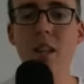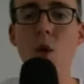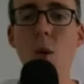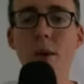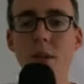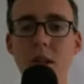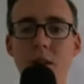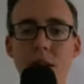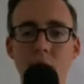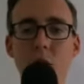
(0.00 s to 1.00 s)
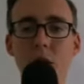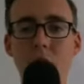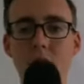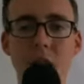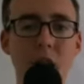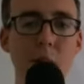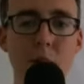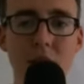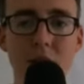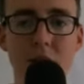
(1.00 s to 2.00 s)
200 and something more yards than
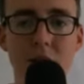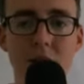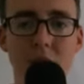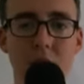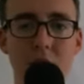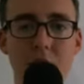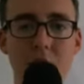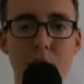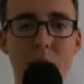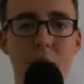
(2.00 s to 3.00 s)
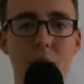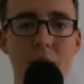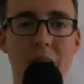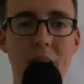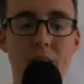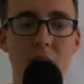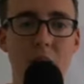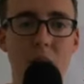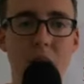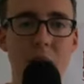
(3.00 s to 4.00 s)
anybody else in the Power Five,
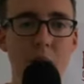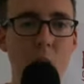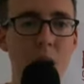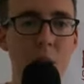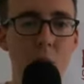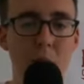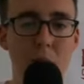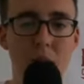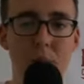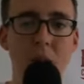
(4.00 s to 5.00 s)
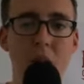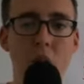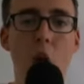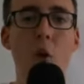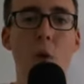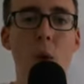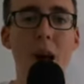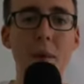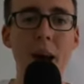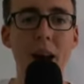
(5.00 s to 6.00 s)
so I don't know why it wouldn't be
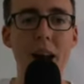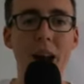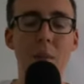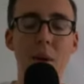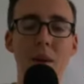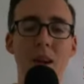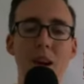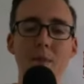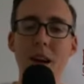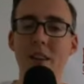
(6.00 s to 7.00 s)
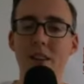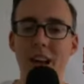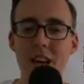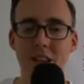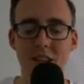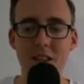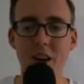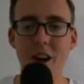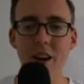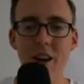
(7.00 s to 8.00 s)
underway by now. But, man, this guy's a
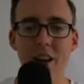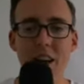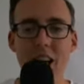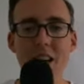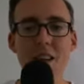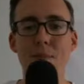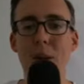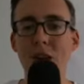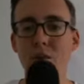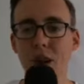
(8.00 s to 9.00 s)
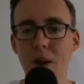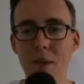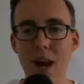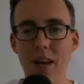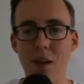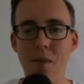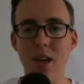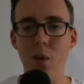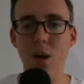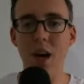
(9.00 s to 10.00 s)
stud. He's the best running back in the
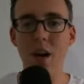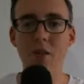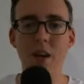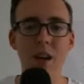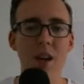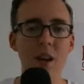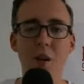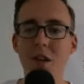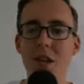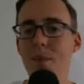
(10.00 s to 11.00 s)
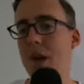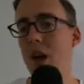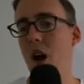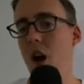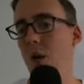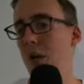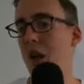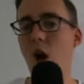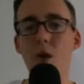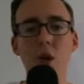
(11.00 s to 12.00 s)
Big 12. Don't tell me, oh,
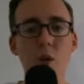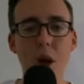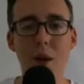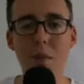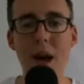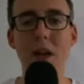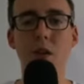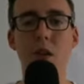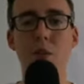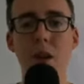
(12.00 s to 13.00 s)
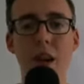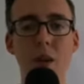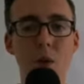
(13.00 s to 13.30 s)
the OU running backs are splitting